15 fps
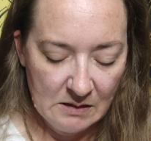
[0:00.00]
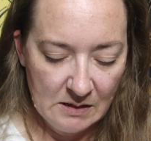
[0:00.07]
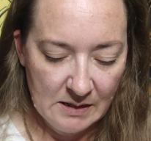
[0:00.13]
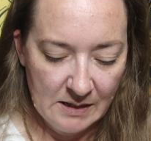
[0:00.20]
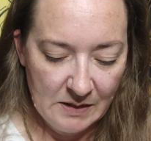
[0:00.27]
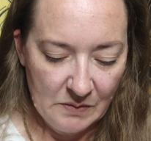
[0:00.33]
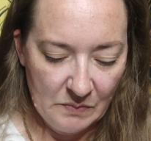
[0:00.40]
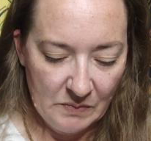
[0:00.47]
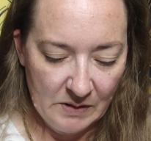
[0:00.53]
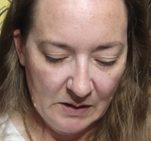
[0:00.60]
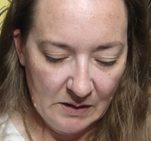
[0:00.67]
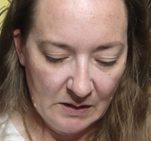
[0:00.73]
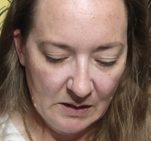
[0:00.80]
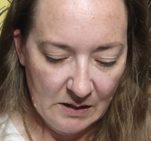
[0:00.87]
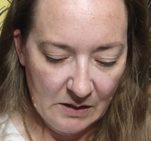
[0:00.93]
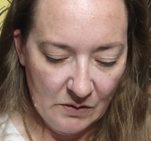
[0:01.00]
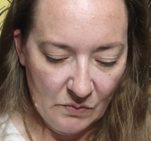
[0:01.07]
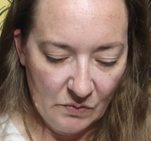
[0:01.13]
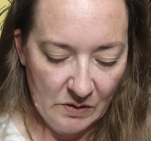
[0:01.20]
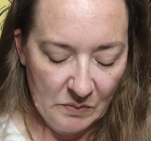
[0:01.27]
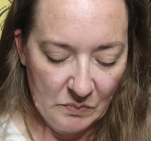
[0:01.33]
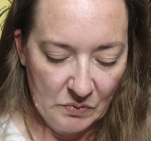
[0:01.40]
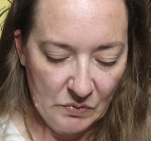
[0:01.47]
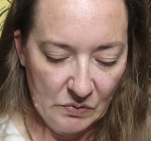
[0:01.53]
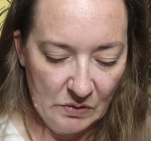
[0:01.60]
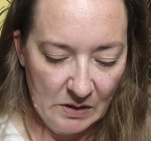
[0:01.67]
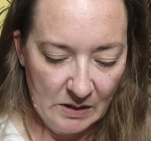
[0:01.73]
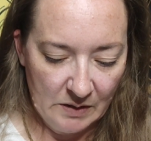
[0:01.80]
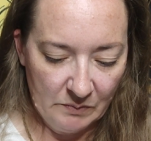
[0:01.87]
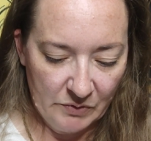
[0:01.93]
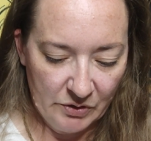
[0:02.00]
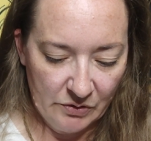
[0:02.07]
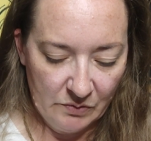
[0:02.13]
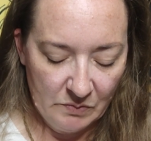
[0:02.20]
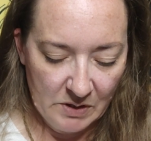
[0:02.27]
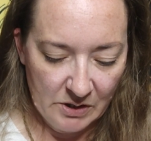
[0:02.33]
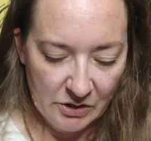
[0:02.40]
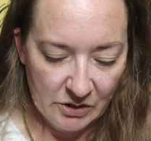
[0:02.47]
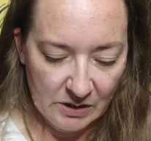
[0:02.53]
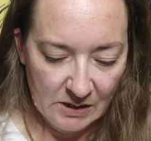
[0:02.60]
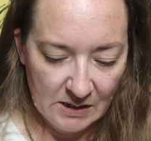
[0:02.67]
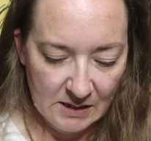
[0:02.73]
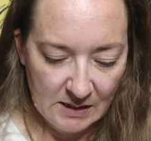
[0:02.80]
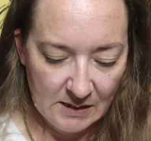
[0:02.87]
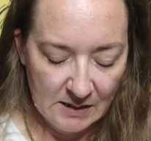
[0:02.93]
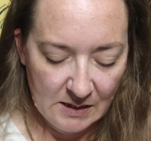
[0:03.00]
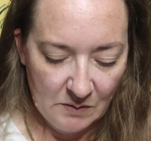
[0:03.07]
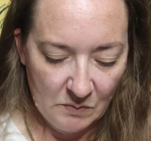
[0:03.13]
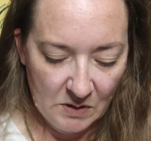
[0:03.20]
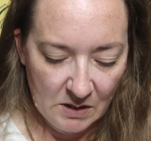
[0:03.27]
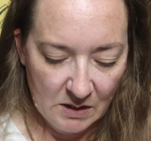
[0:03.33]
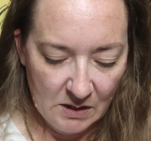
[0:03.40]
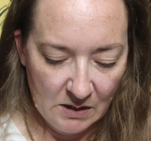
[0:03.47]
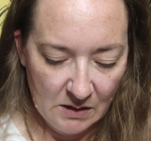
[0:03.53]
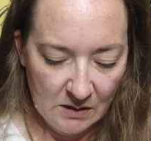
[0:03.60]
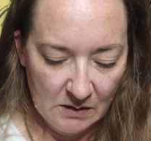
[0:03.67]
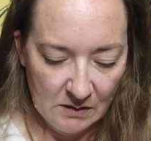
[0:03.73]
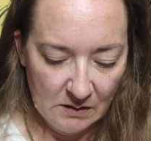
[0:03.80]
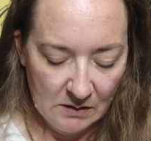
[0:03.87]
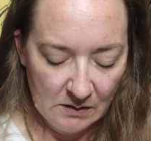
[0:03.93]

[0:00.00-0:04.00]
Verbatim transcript: on it, but I don't want to pull on them too much because they seem kind of...